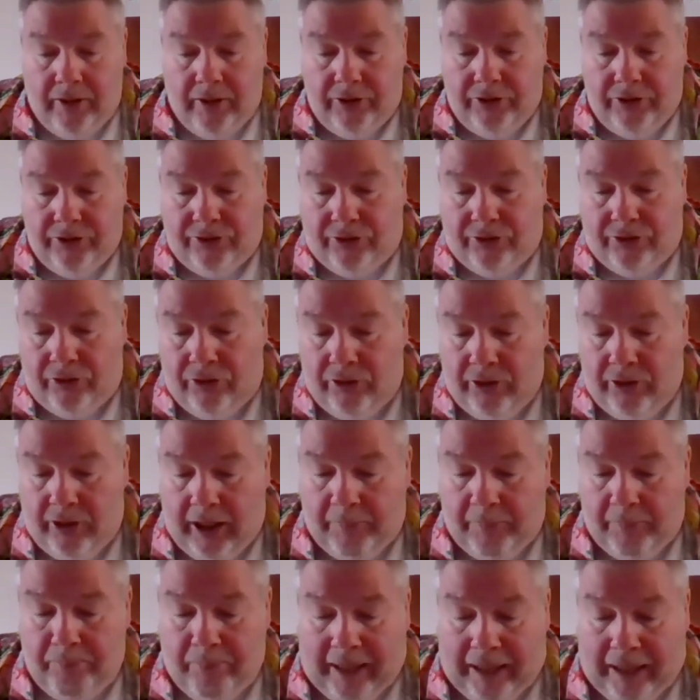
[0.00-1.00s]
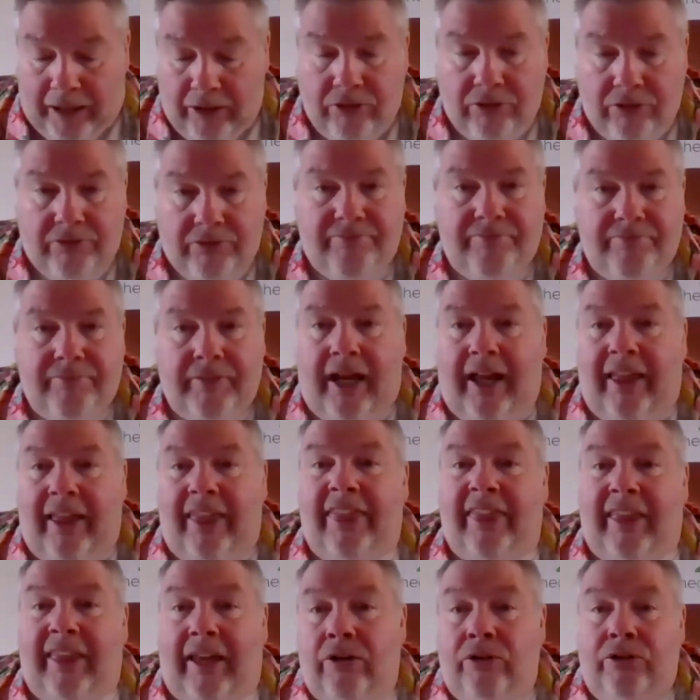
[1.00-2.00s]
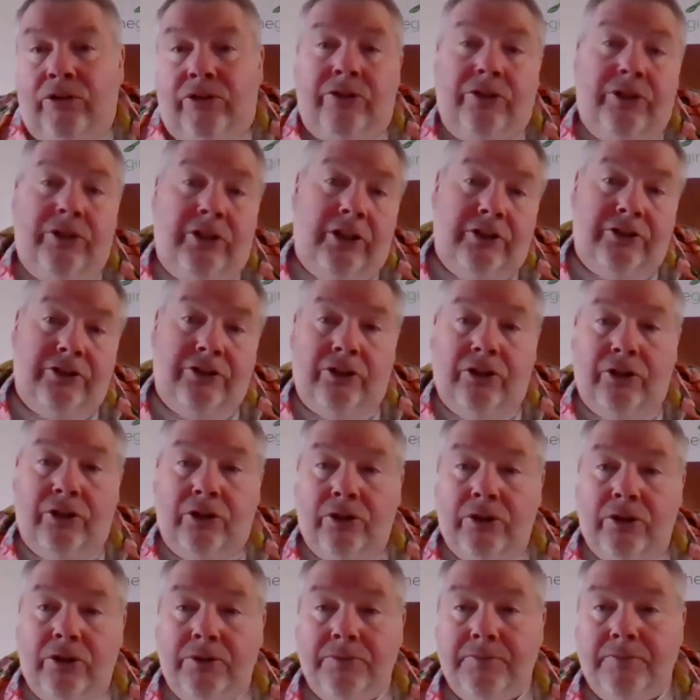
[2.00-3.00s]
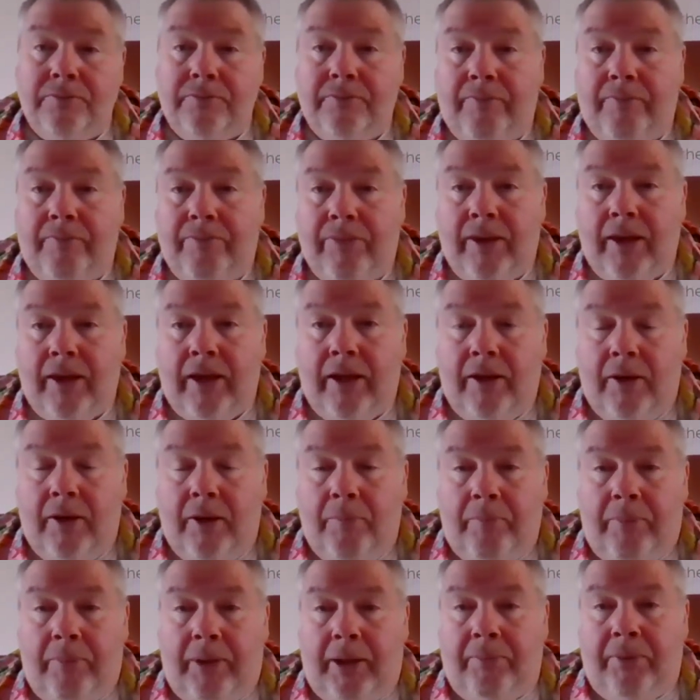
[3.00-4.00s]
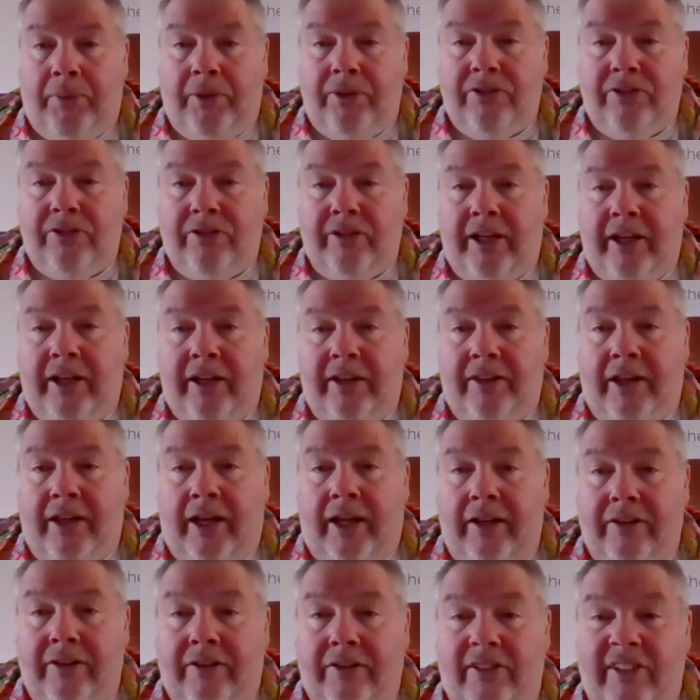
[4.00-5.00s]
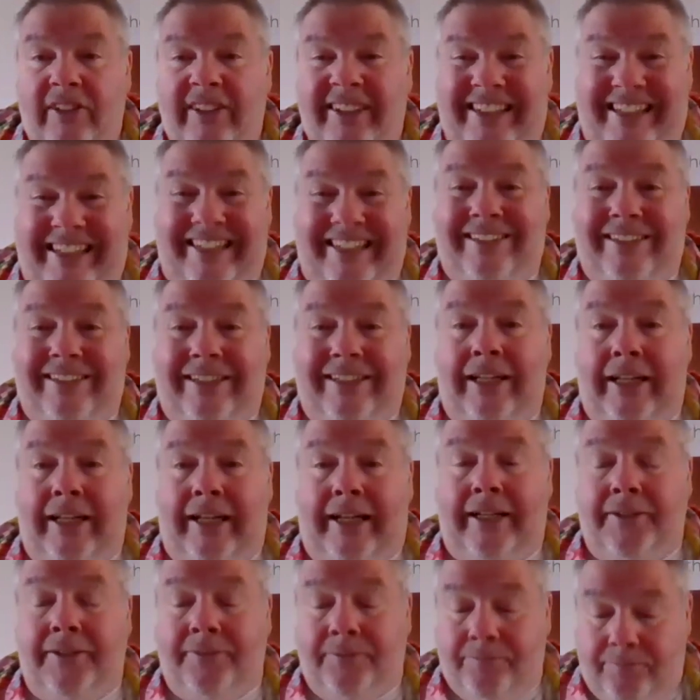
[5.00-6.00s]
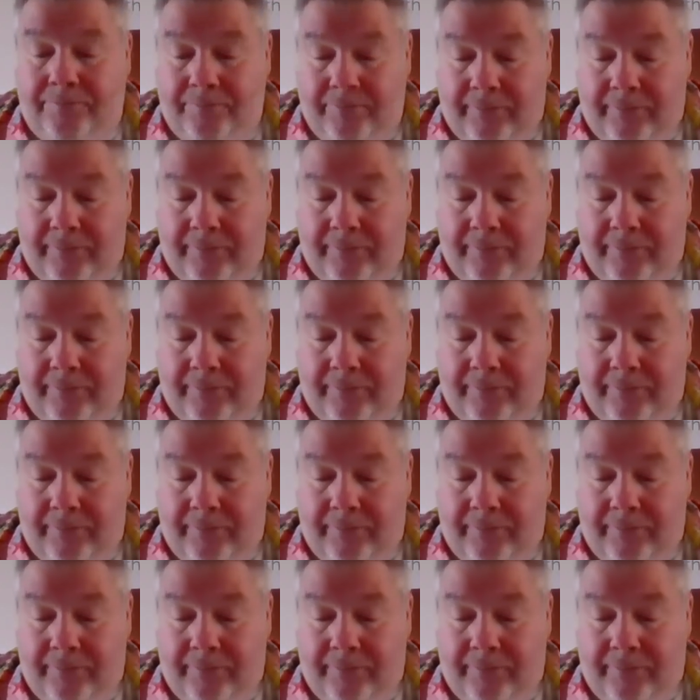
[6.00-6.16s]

So about 1,000 years ago, people say that distilling